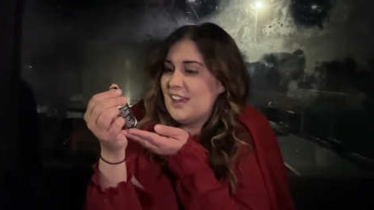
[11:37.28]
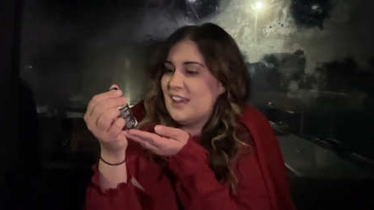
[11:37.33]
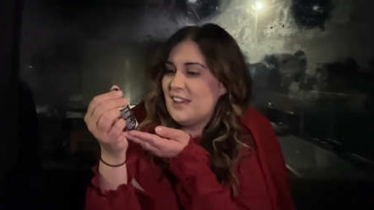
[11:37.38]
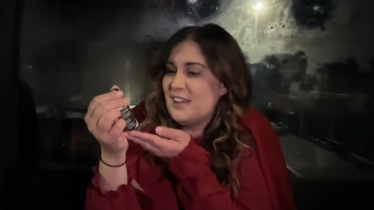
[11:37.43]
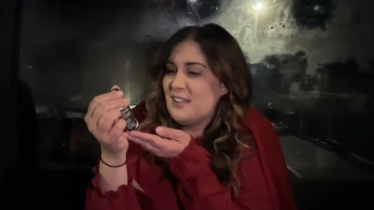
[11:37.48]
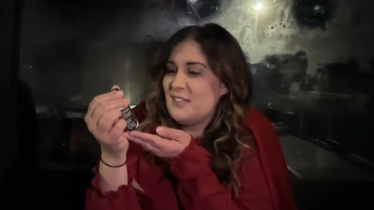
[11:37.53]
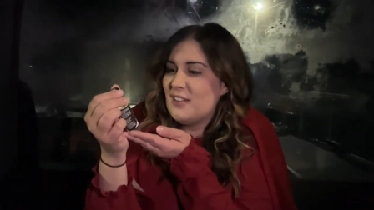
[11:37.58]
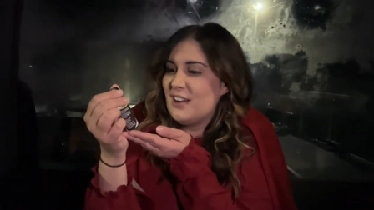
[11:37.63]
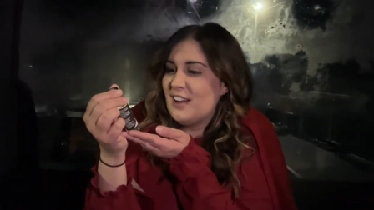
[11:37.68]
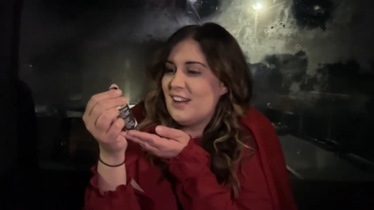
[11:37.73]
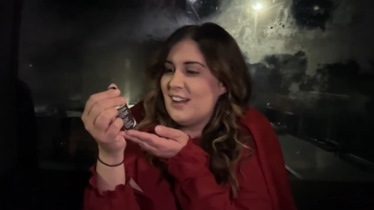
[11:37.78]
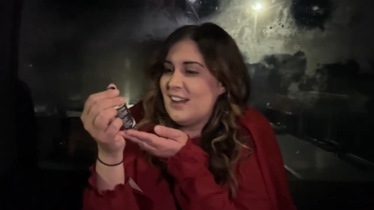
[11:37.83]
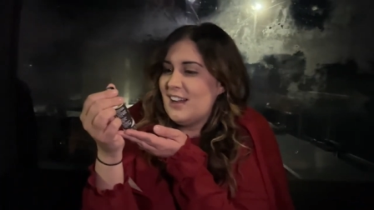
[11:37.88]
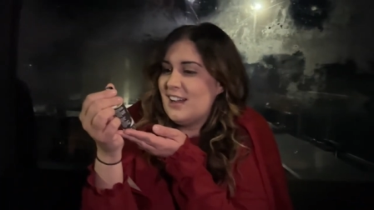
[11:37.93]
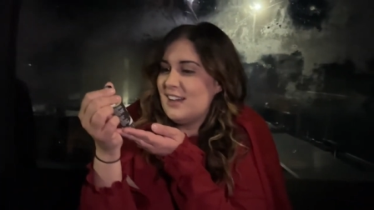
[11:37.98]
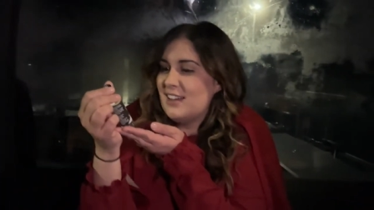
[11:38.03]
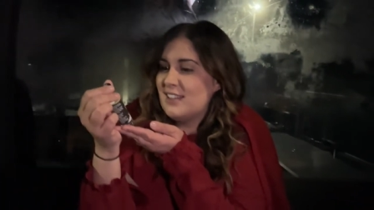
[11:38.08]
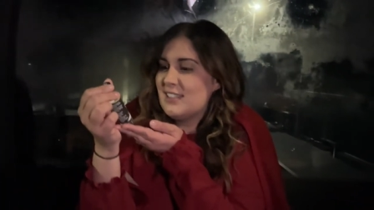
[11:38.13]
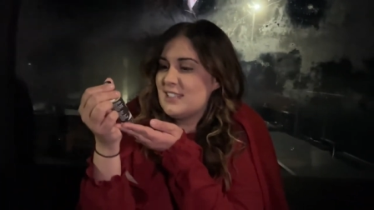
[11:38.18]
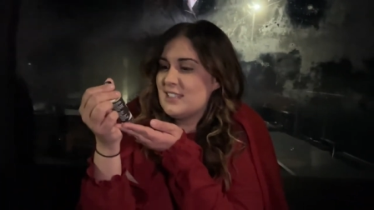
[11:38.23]
gave
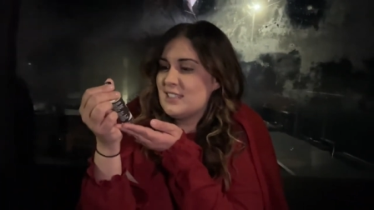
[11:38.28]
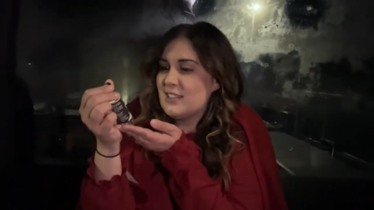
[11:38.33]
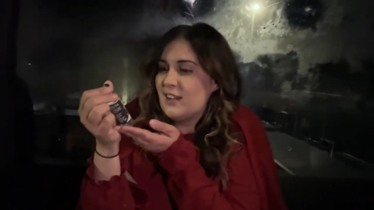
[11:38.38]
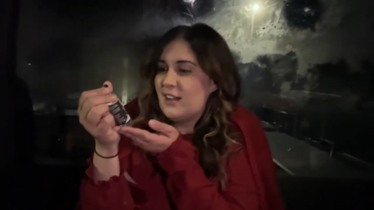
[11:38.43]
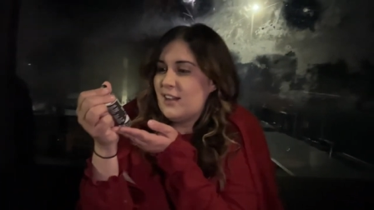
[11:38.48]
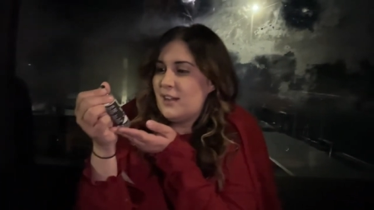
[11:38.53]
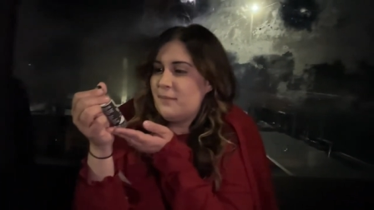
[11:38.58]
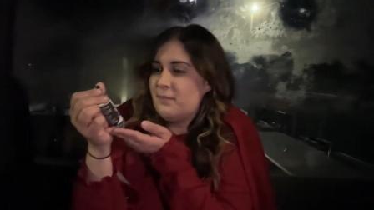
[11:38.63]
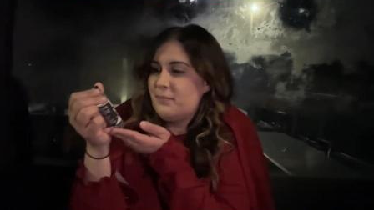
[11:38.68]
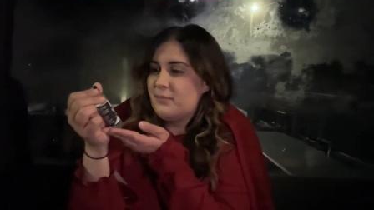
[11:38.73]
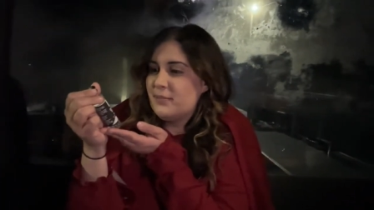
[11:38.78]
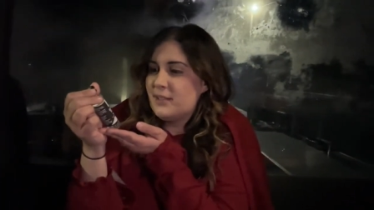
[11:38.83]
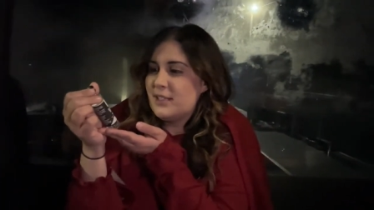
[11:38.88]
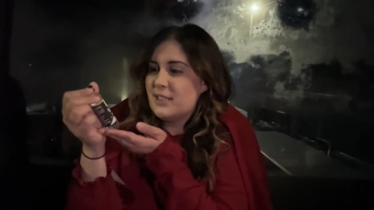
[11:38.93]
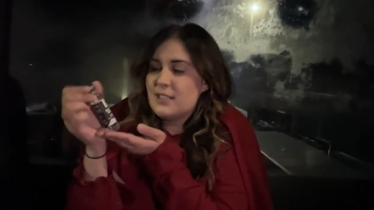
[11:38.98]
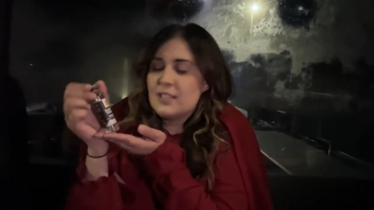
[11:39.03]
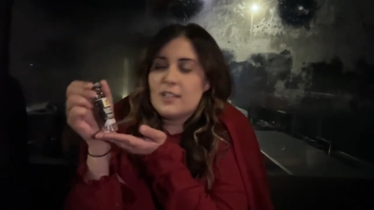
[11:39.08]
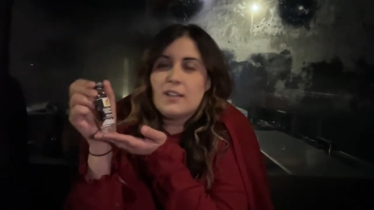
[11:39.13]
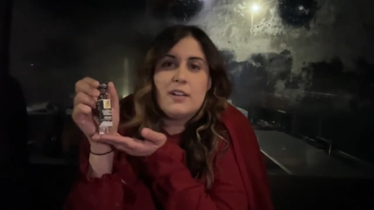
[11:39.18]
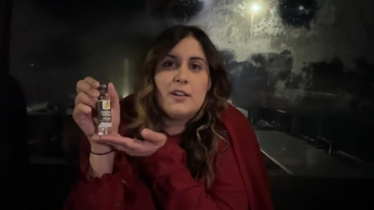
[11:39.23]
us, um,
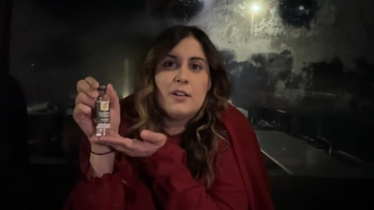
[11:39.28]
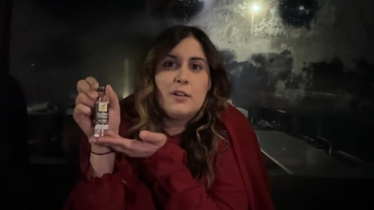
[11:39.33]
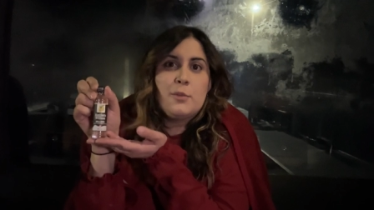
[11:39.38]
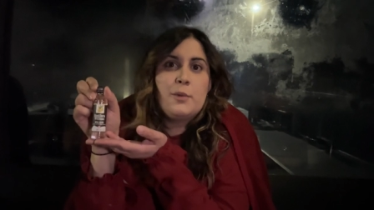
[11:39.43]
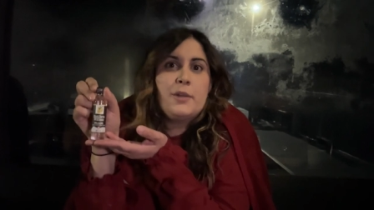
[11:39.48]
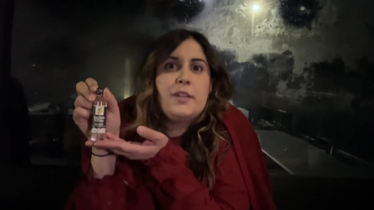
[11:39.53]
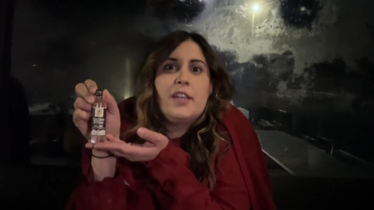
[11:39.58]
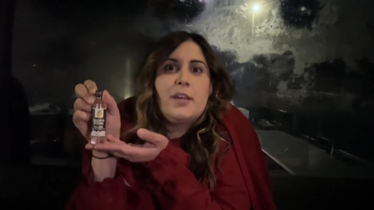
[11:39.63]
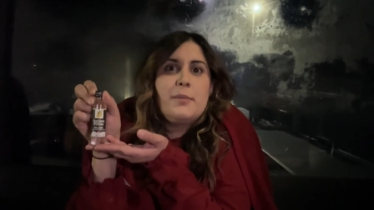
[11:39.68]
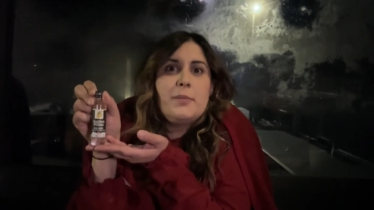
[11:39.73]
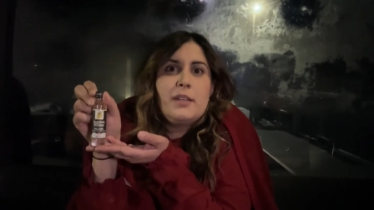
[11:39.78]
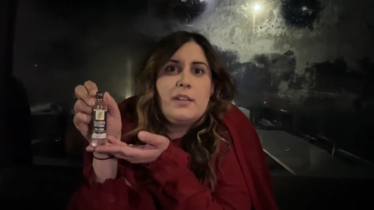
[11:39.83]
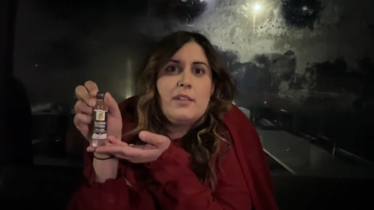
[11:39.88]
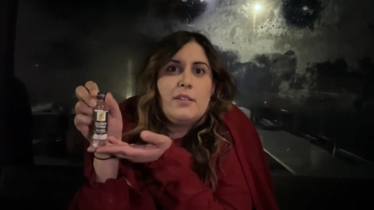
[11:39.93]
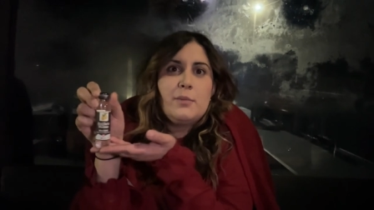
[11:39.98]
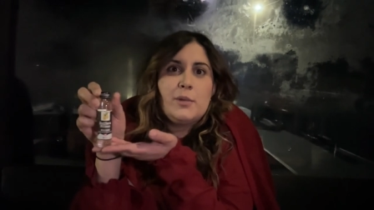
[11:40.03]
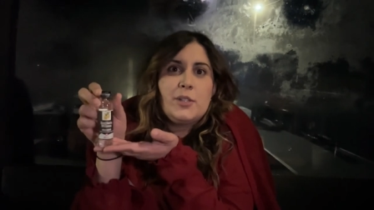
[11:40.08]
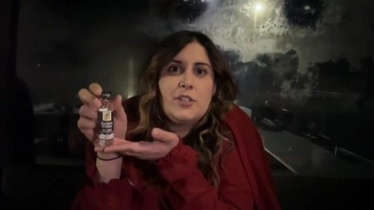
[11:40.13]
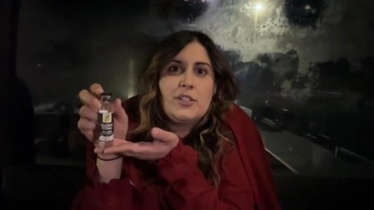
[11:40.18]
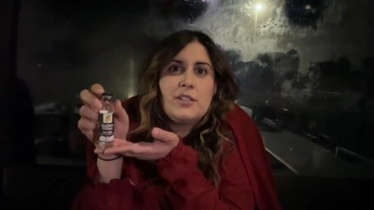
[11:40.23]
it's like a
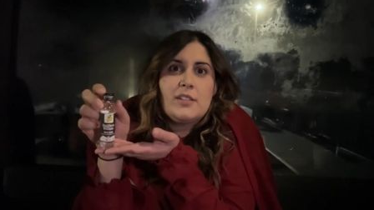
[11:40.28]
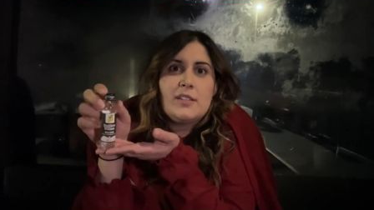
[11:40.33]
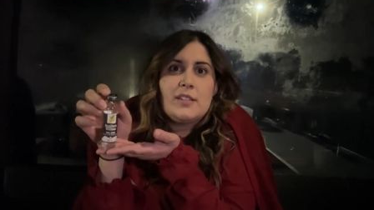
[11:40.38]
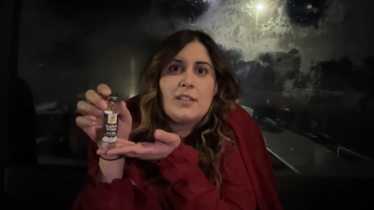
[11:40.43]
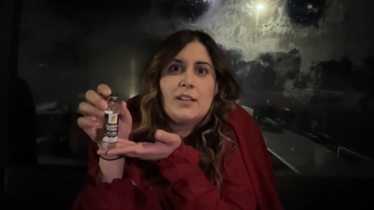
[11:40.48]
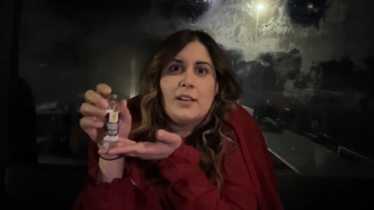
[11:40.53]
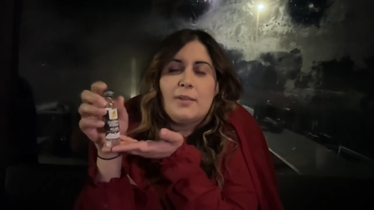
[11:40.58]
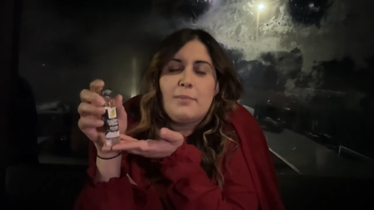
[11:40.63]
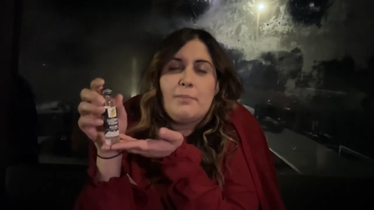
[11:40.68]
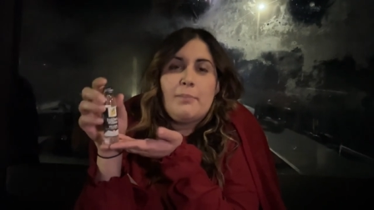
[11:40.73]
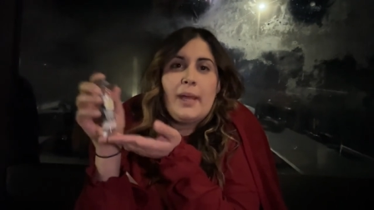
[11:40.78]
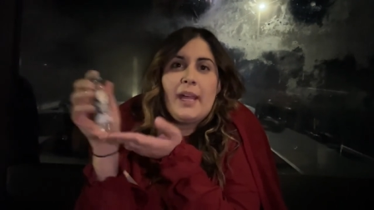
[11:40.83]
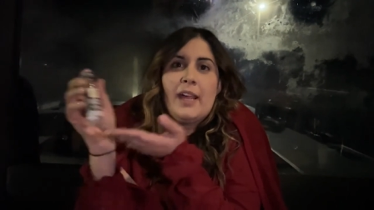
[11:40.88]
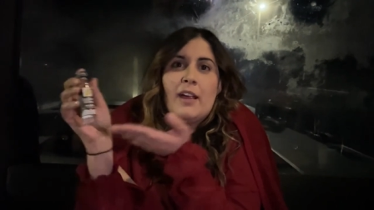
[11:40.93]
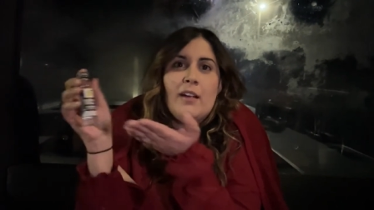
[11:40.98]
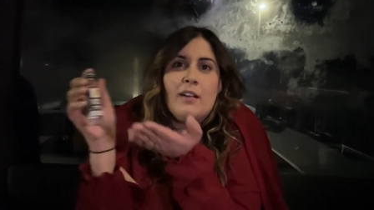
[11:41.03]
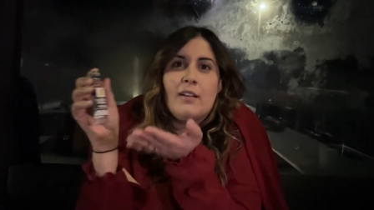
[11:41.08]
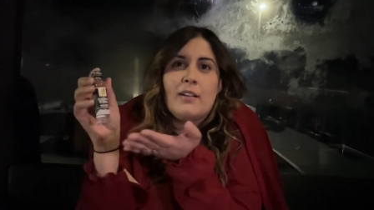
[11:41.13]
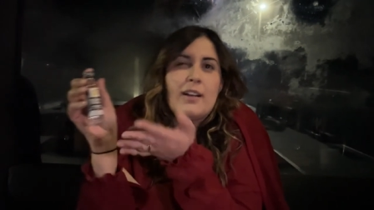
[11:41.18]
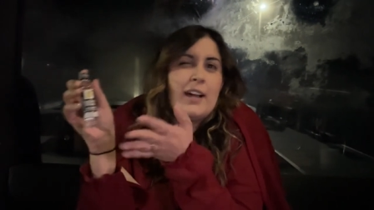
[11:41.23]
Williamine, which is a
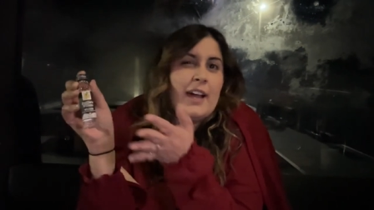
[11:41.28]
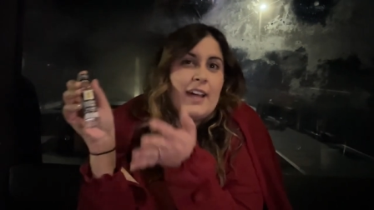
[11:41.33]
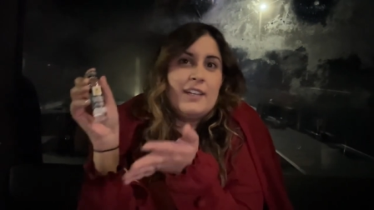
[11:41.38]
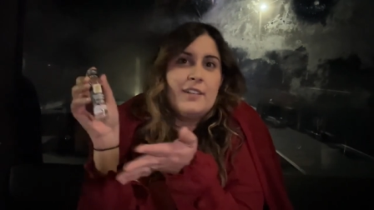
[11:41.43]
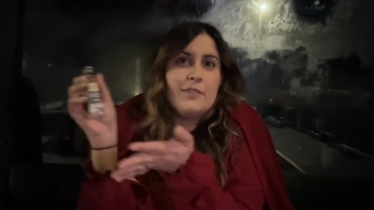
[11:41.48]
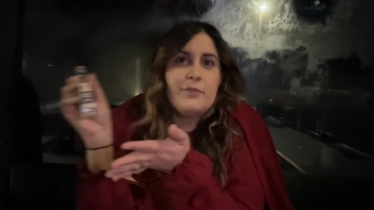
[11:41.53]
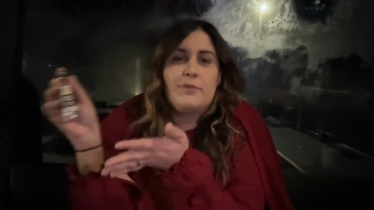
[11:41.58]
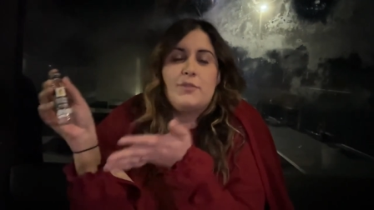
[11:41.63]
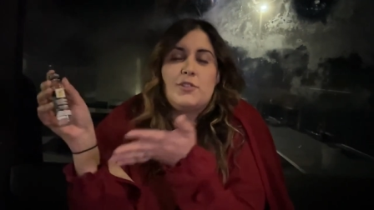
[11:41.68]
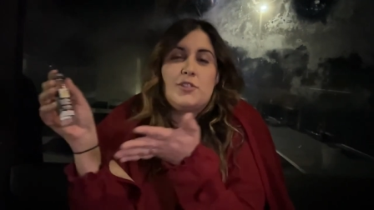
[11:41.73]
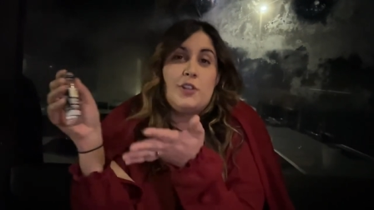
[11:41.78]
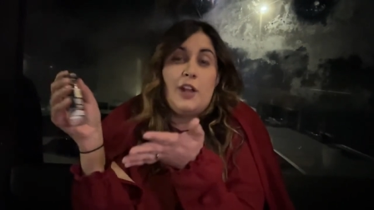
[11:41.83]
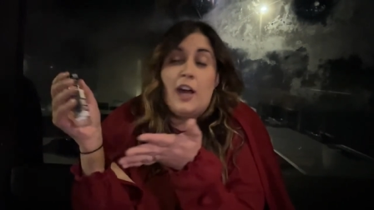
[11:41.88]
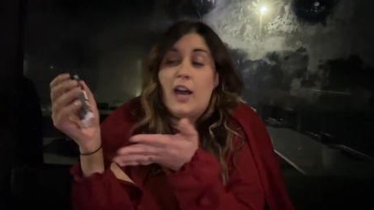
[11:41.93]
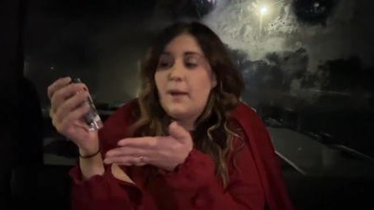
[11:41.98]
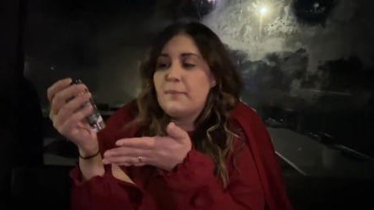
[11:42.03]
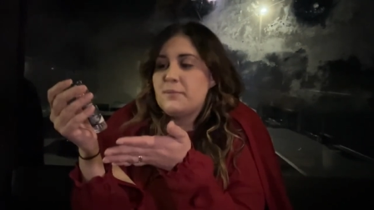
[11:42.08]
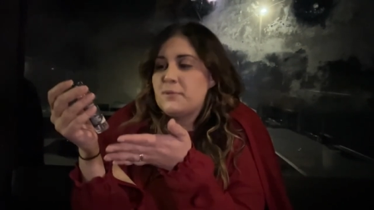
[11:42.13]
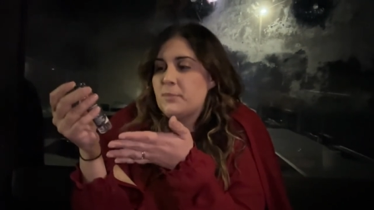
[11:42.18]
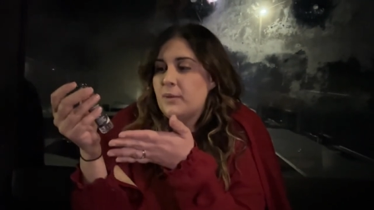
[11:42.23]
pear kind of schnapps,